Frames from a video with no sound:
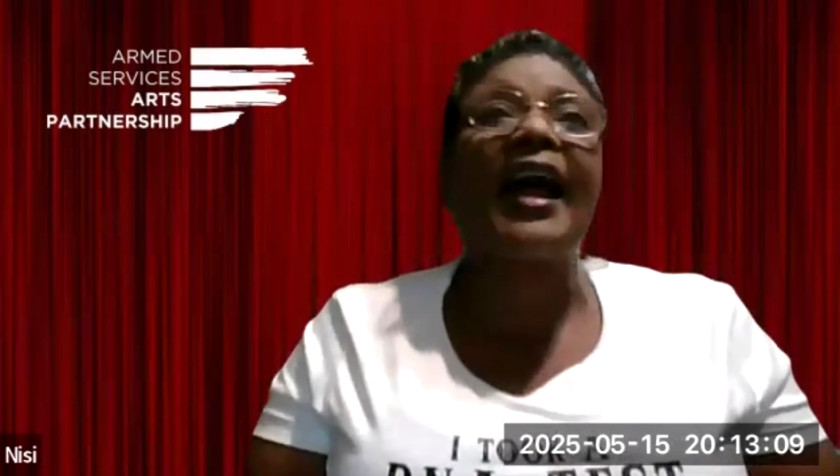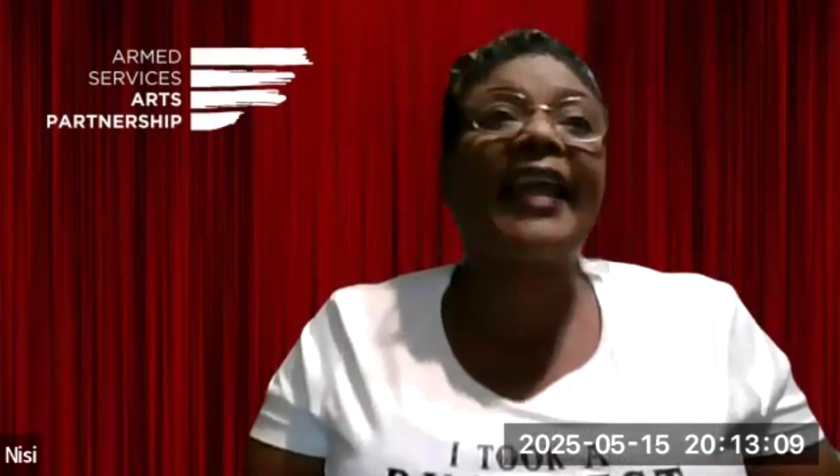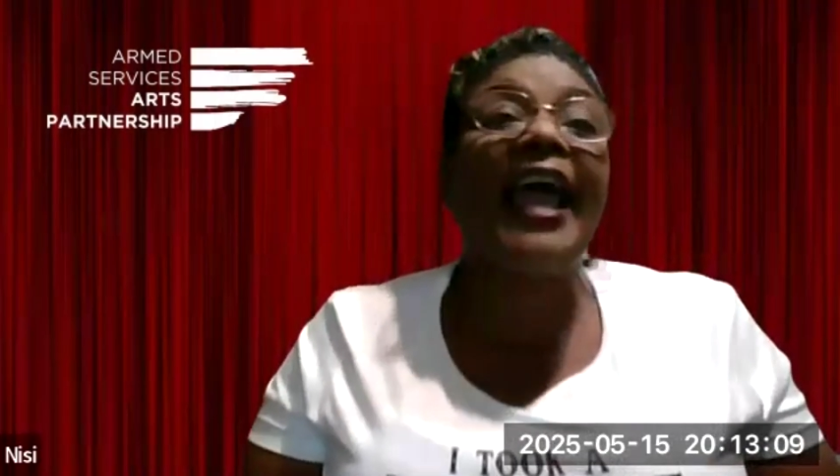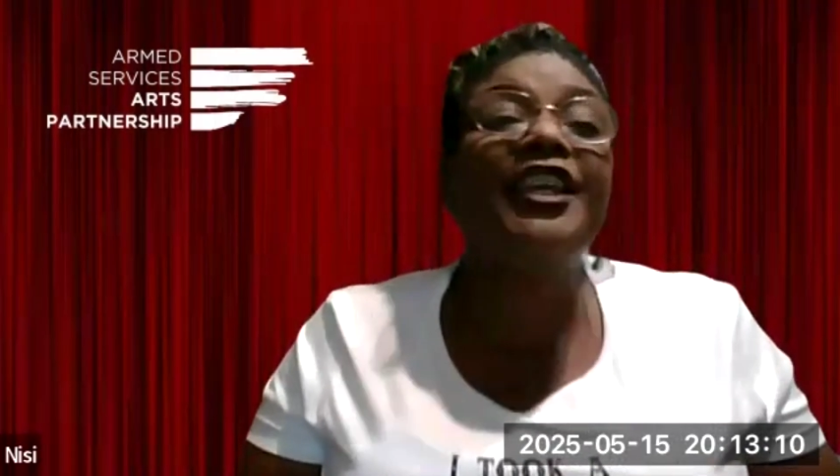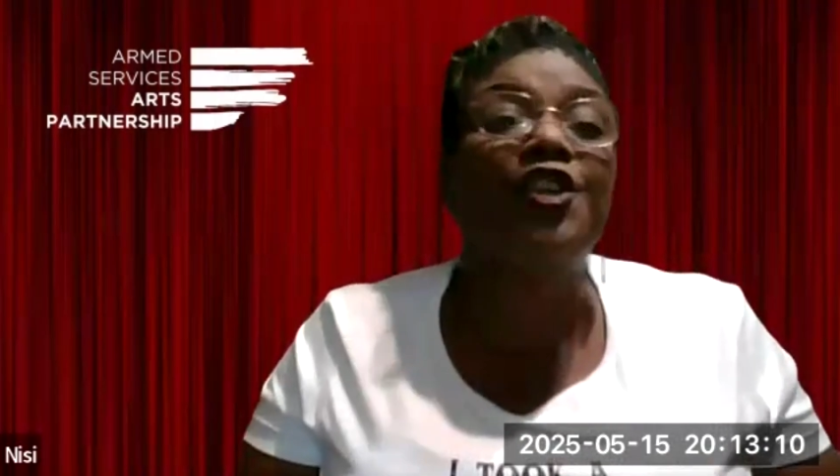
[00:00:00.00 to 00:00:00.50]

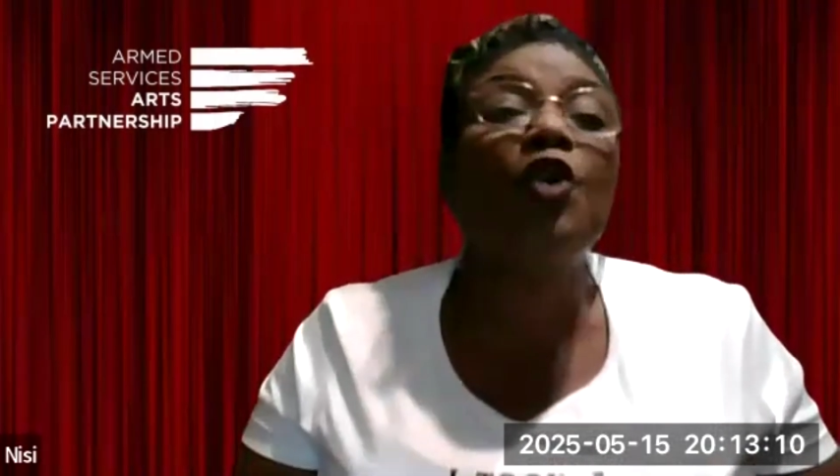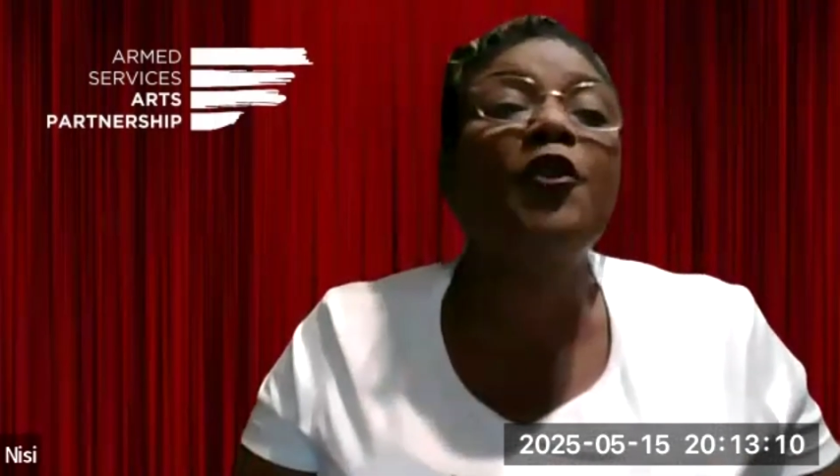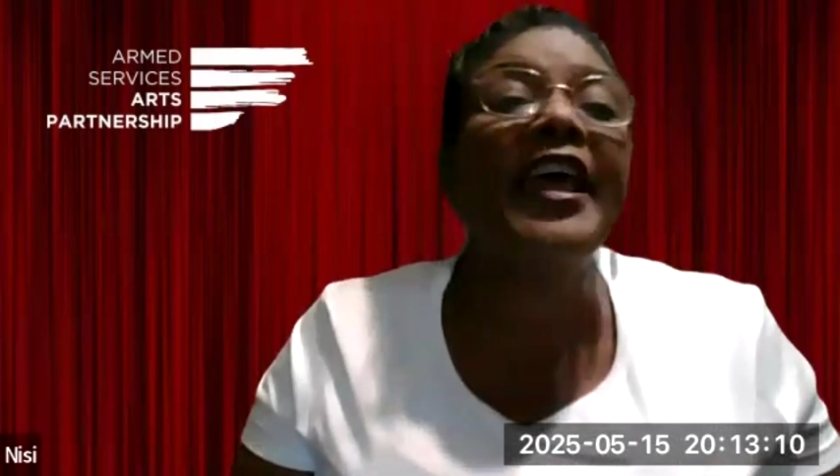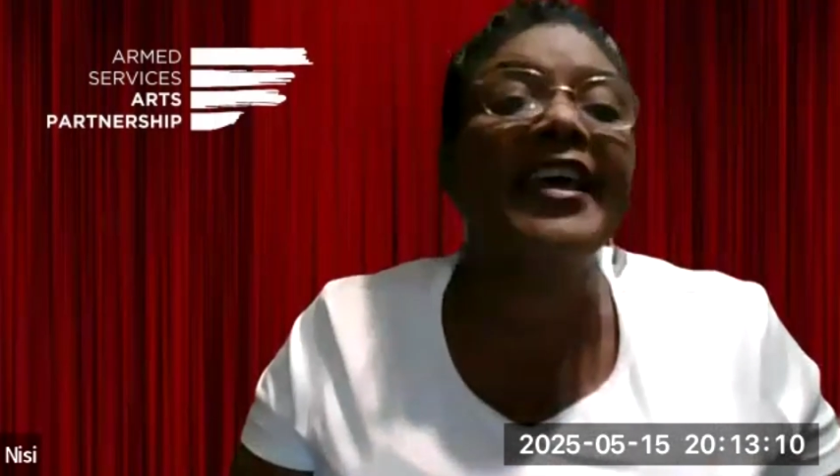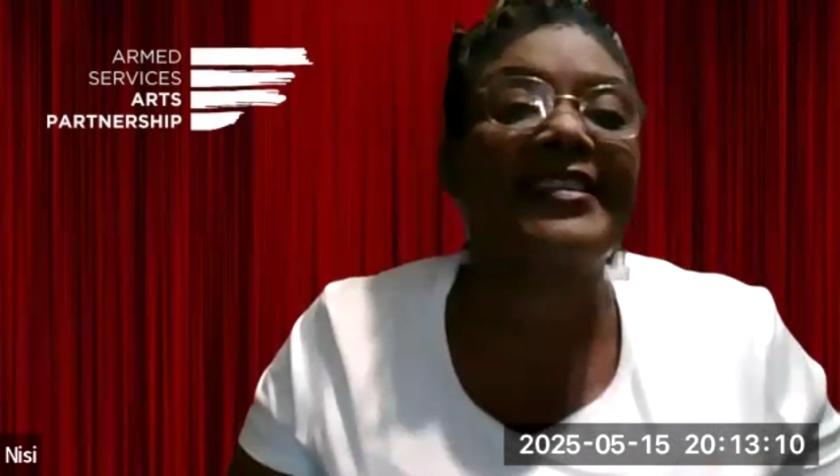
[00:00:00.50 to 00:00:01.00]
I can't
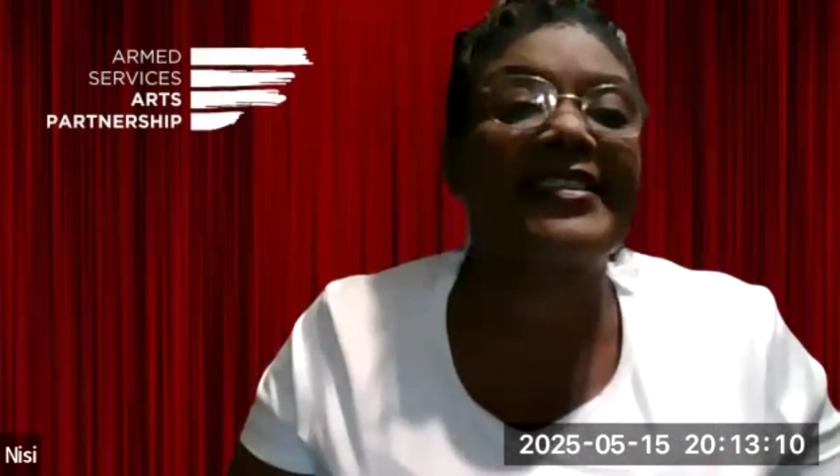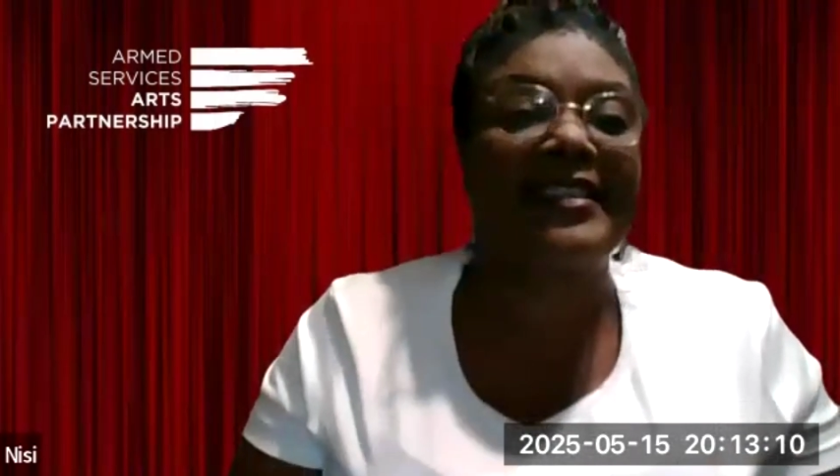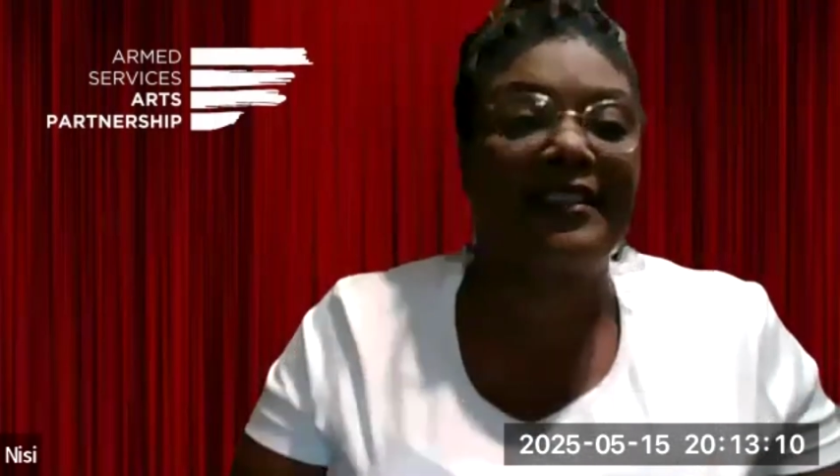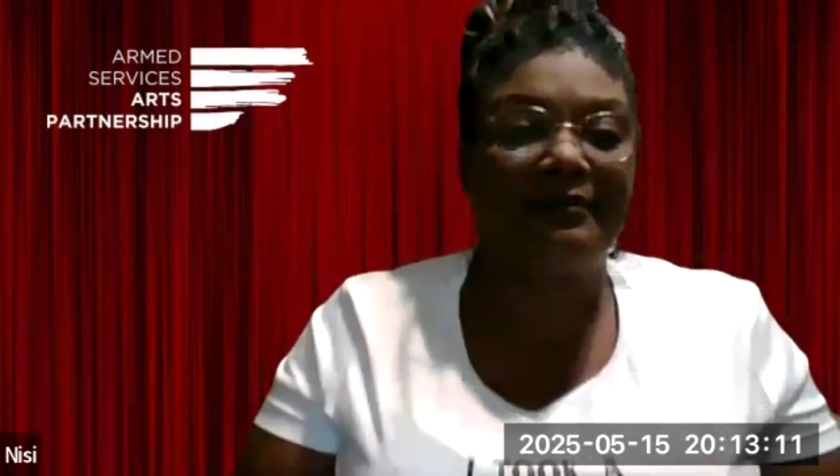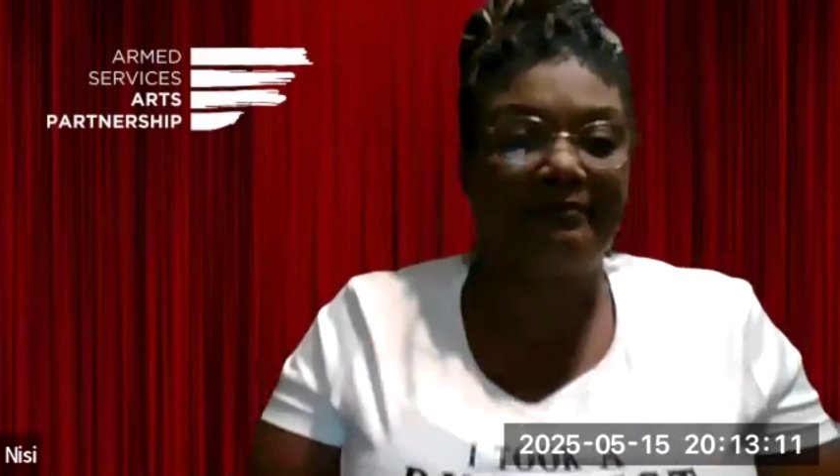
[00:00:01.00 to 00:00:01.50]
do
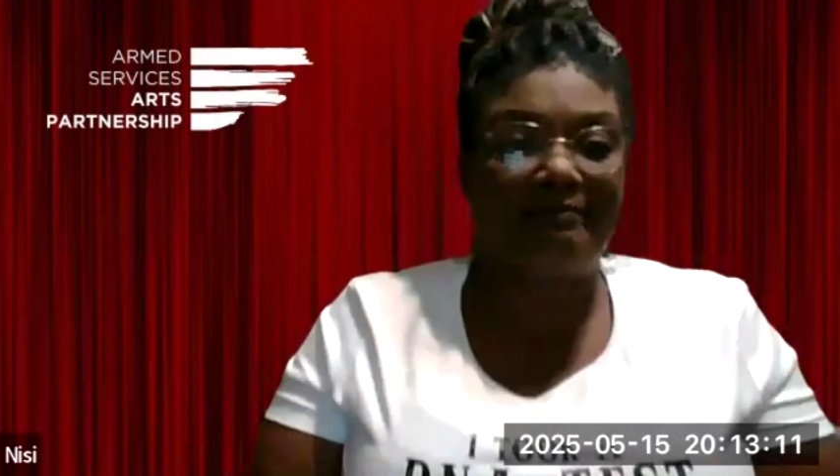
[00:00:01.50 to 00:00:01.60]
this.